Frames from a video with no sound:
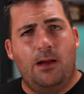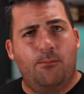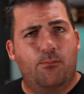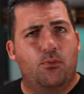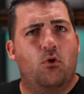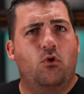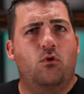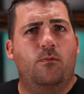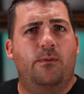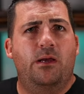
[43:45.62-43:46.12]
I
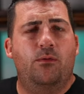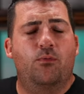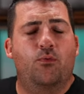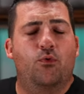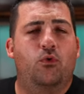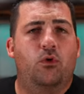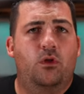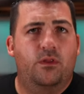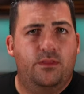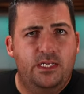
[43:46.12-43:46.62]
broke my
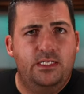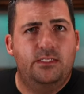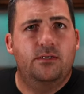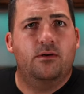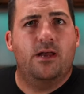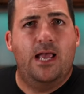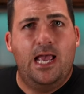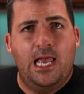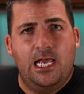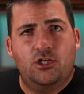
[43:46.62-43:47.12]
rule. These
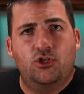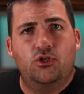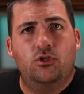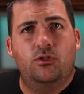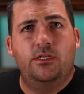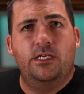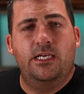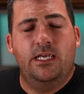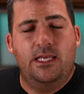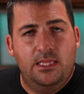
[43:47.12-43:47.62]
are
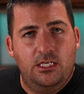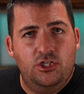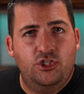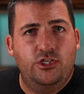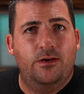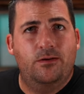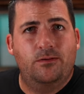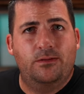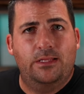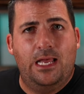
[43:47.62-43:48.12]
actually in the
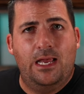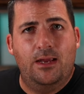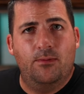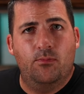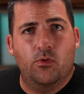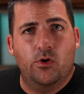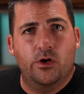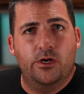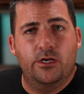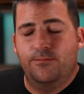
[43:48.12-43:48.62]
shared
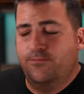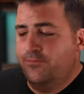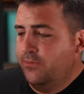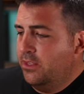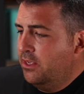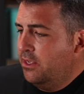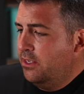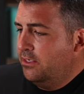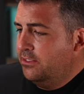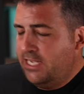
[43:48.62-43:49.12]
library,
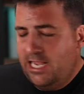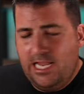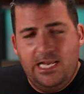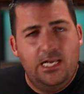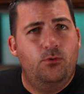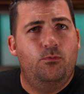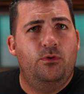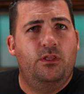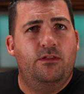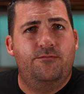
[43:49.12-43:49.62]

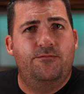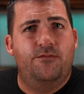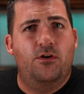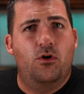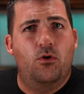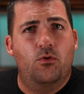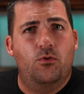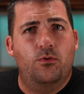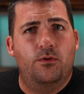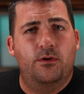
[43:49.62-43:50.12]
taken with the
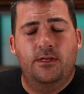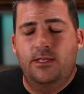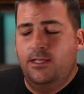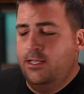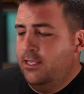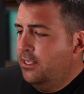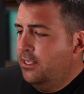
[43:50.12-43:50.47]
phone.